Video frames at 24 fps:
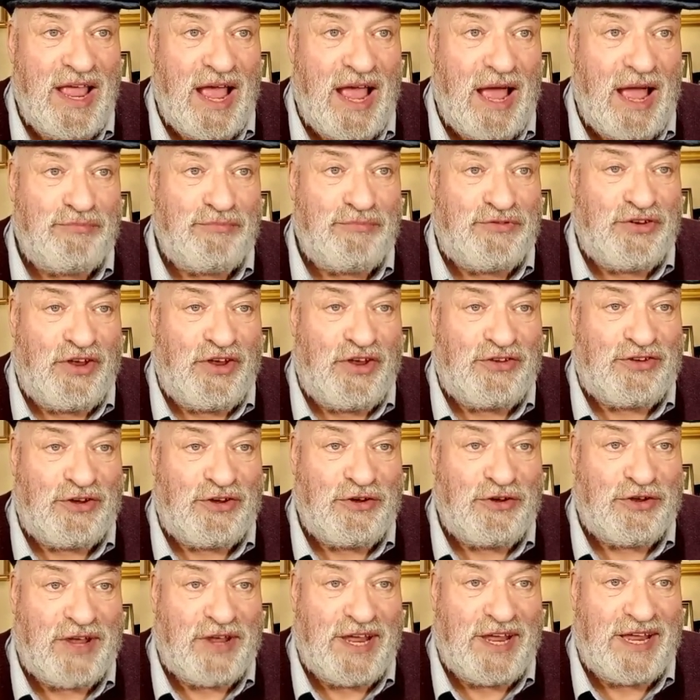I'm just
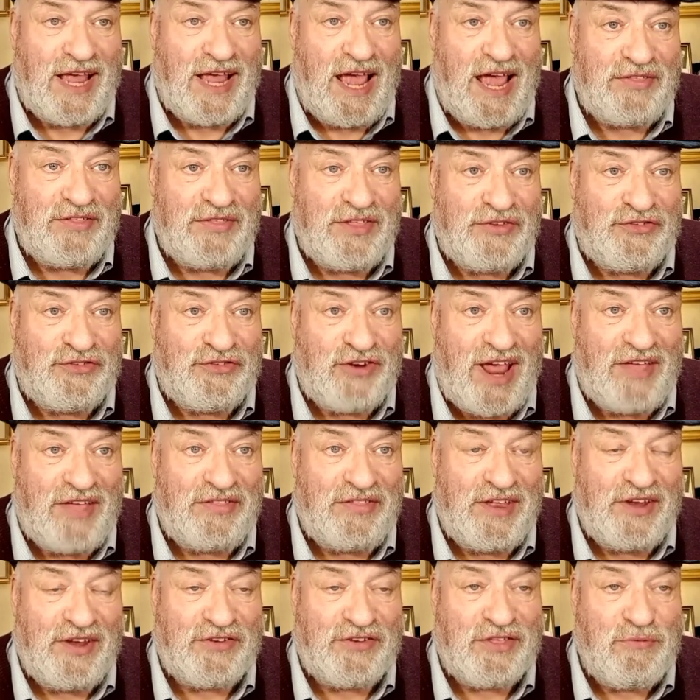looking at the chat.
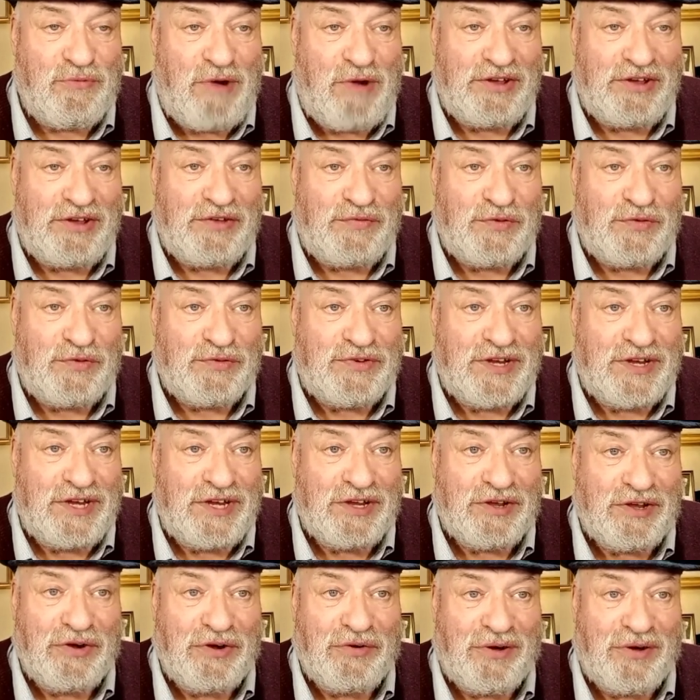There's the wonderful
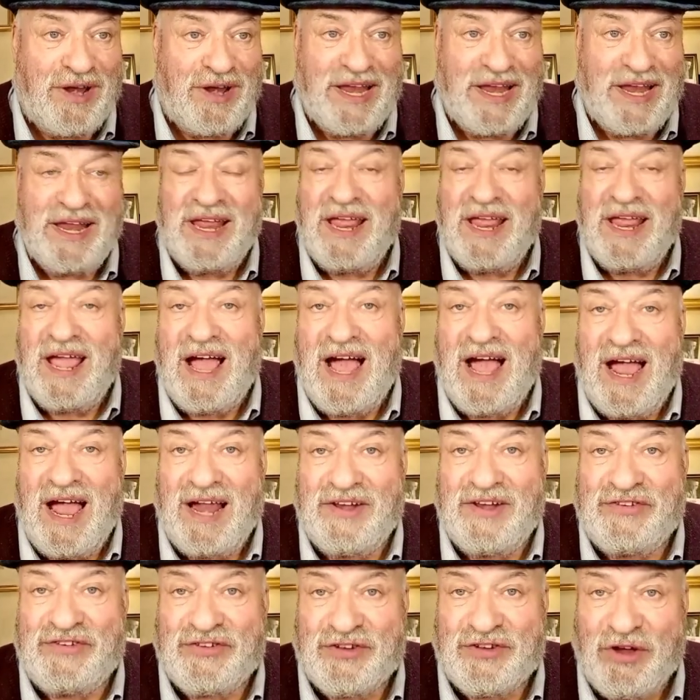Dee Gourley.
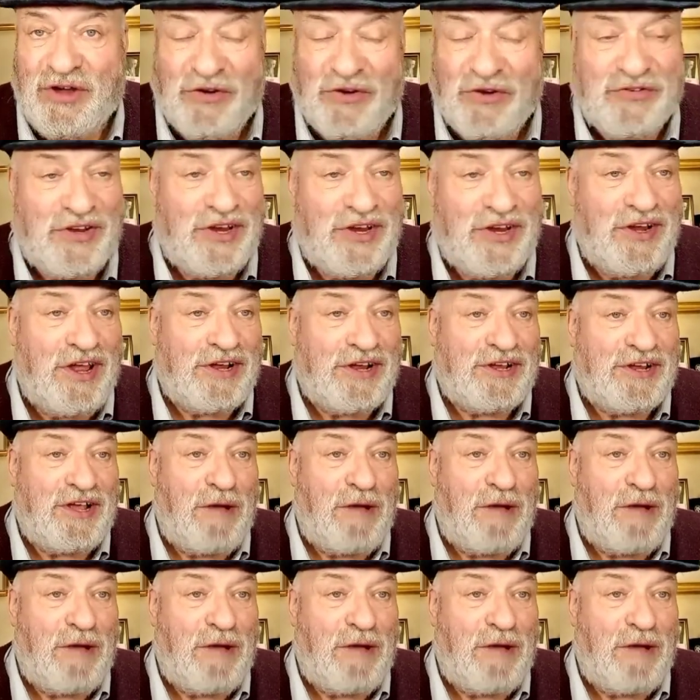Hi, Scottie, and a